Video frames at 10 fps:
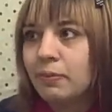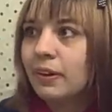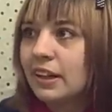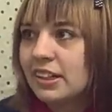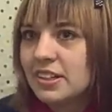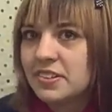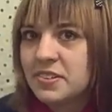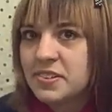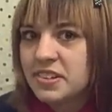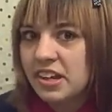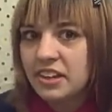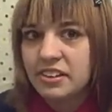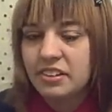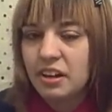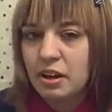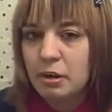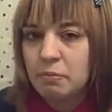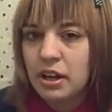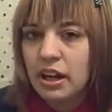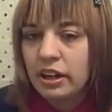brands and um,